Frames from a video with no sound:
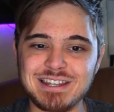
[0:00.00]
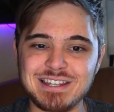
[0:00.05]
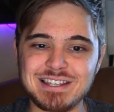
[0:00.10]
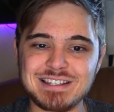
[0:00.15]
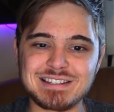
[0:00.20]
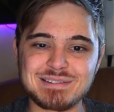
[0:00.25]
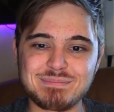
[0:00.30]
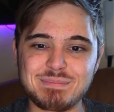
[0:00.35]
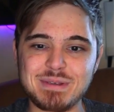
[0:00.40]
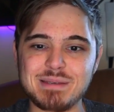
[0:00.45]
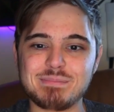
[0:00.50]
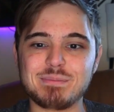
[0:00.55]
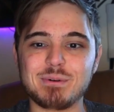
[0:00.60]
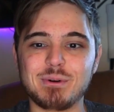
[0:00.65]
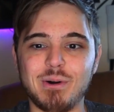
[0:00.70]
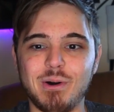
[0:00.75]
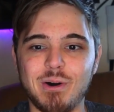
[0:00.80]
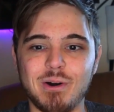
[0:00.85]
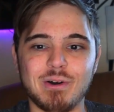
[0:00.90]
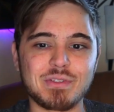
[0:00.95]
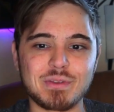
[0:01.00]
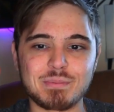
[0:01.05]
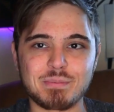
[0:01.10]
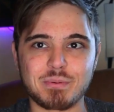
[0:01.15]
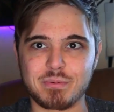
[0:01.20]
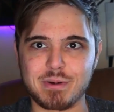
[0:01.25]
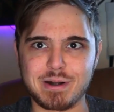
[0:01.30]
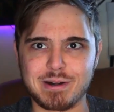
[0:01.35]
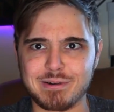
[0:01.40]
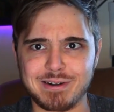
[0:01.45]
these people on the
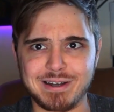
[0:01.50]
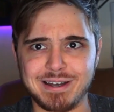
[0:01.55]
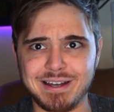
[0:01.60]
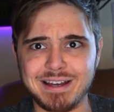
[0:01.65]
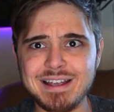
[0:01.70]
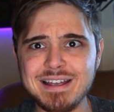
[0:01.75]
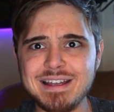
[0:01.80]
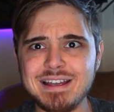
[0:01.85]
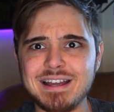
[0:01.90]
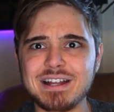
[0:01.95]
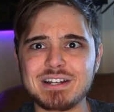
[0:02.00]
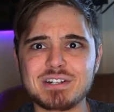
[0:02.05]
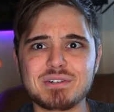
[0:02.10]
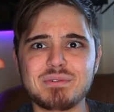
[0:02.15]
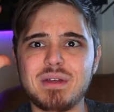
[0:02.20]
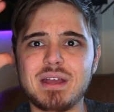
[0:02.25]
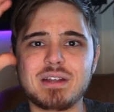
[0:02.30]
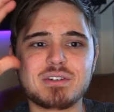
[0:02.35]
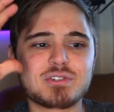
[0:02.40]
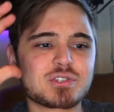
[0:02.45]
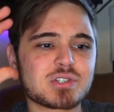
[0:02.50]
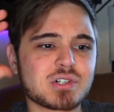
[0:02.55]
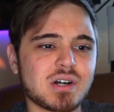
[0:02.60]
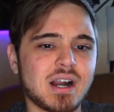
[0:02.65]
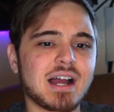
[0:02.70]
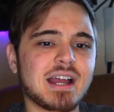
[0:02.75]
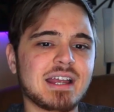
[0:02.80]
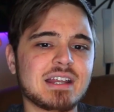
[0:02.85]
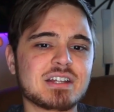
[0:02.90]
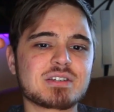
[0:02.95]
prairie and
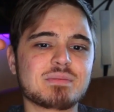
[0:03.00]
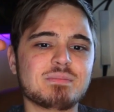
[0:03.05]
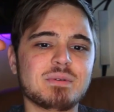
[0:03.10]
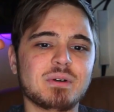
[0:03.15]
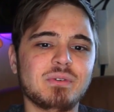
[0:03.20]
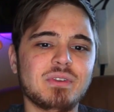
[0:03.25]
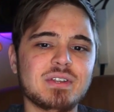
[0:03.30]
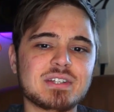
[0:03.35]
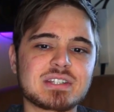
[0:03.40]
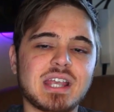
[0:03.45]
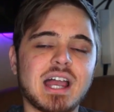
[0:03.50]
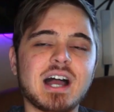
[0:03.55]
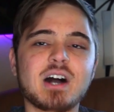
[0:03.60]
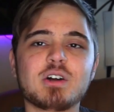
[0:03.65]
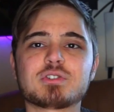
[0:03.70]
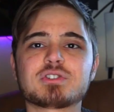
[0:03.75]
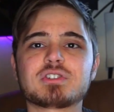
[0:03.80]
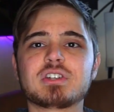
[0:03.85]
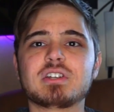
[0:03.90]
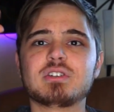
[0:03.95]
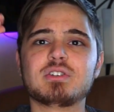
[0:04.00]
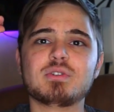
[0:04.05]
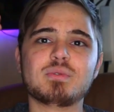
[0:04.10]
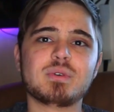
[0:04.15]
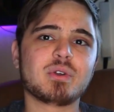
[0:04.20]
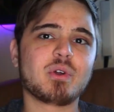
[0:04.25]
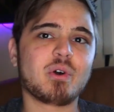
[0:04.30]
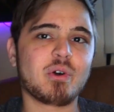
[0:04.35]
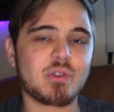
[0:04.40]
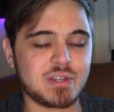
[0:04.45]
trying to build this house and
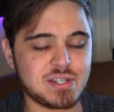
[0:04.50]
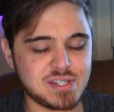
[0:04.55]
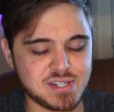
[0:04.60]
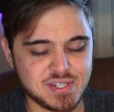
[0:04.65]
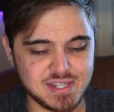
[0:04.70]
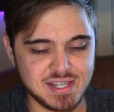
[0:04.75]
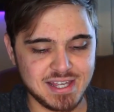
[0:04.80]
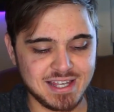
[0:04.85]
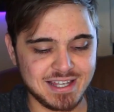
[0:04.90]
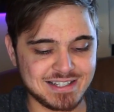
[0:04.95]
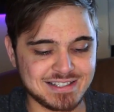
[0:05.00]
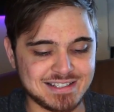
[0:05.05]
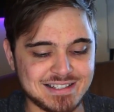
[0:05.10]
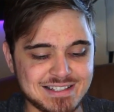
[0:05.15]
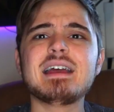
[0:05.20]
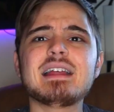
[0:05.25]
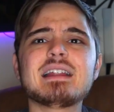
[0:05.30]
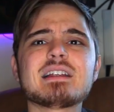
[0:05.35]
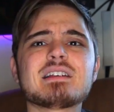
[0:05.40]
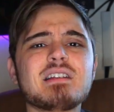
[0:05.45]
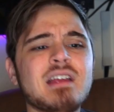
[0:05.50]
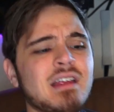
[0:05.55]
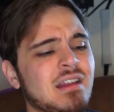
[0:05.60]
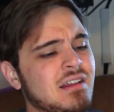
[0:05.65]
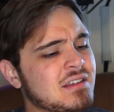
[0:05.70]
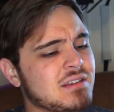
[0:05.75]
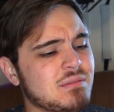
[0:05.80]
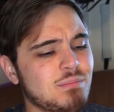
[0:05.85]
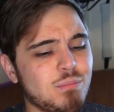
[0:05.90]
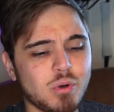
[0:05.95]
doing all these things. And
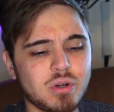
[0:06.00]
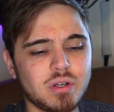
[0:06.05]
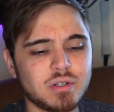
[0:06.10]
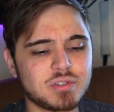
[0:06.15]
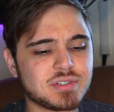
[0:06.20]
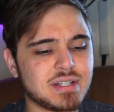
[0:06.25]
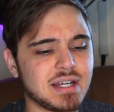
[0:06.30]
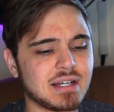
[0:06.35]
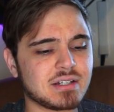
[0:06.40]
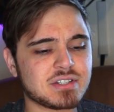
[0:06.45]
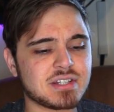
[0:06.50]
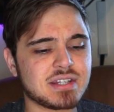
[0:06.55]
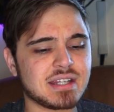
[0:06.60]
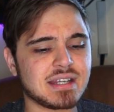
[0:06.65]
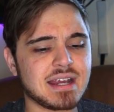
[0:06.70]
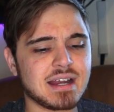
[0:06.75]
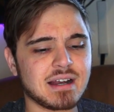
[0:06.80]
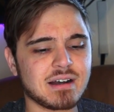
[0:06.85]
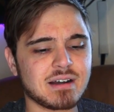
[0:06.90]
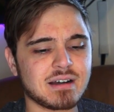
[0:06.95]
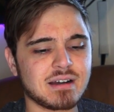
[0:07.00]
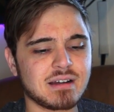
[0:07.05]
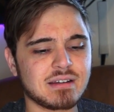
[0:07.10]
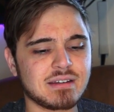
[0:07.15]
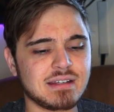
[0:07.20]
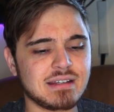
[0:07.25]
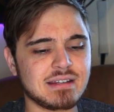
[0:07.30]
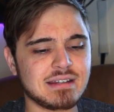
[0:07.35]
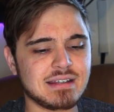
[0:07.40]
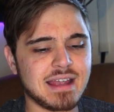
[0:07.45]
it boils down to
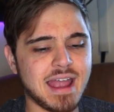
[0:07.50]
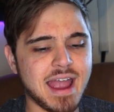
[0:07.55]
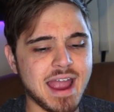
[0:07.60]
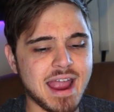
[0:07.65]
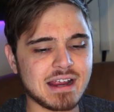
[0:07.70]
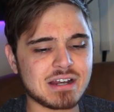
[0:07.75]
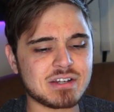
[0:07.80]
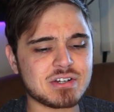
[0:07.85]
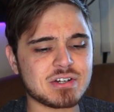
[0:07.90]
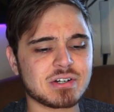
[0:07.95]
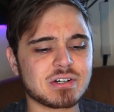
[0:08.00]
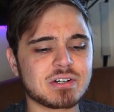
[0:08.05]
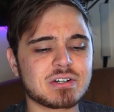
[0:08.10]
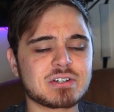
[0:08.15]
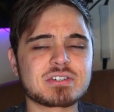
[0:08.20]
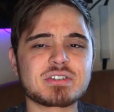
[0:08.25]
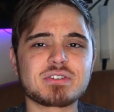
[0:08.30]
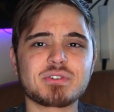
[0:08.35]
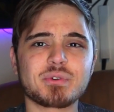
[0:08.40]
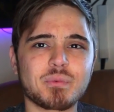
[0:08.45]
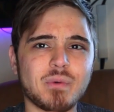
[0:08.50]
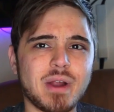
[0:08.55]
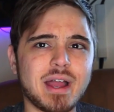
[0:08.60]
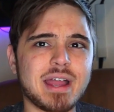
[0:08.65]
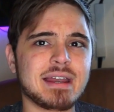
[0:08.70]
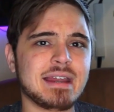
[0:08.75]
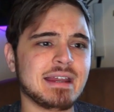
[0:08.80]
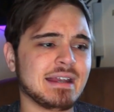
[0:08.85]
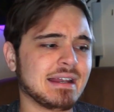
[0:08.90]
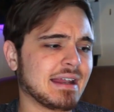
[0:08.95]
the actors and the
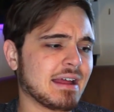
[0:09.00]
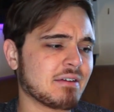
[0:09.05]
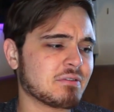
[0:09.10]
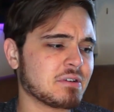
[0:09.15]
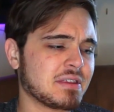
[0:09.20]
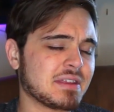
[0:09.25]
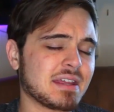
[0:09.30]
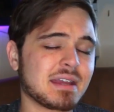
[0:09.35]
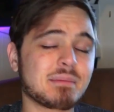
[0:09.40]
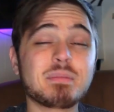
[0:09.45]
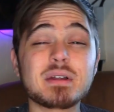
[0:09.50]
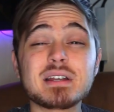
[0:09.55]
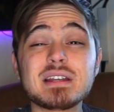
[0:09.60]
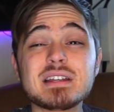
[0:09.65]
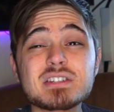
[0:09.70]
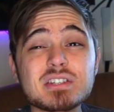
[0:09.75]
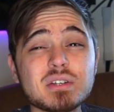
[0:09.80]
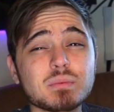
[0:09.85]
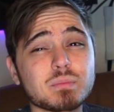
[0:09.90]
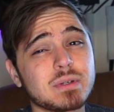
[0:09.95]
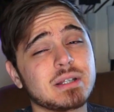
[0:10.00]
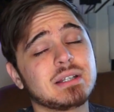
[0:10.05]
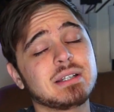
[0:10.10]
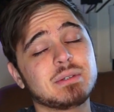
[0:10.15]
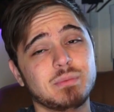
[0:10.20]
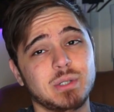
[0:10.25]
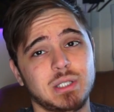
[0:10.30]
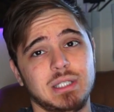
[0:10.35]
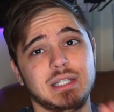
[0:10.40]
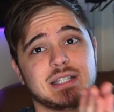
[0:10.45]
writing and everything, but it's a really,
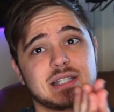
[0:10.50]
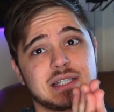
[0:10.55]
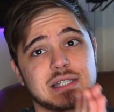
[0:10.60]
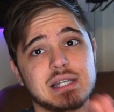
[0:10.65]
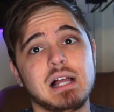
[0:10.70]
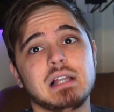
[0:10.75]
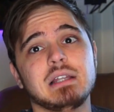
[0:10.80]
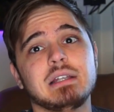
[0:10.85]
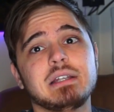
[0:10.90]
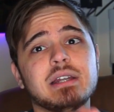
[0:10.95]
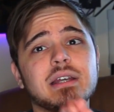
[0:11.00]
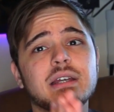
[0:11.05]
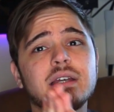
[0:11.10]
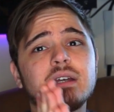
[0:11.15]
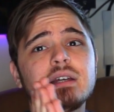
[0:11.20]
really solid